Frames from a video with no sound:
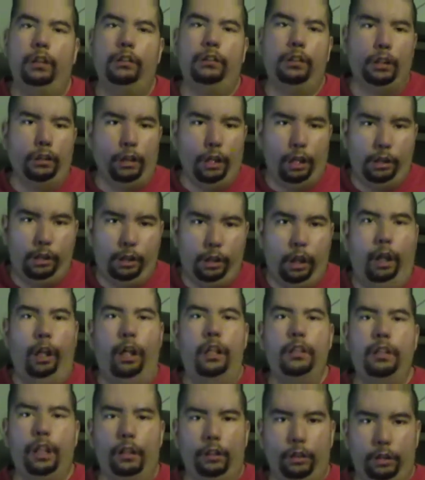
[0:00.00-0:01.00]
Until I
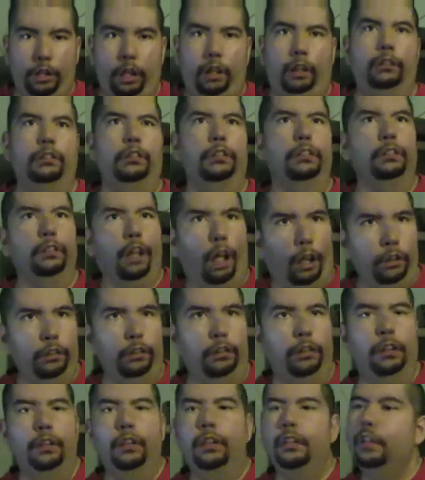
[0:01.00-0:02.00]
saw it, and I was like,
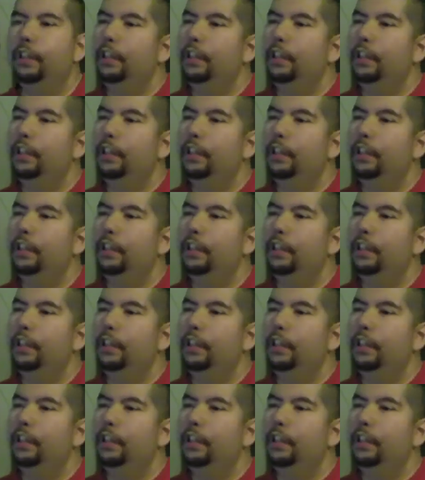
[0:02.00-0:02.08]
whoa.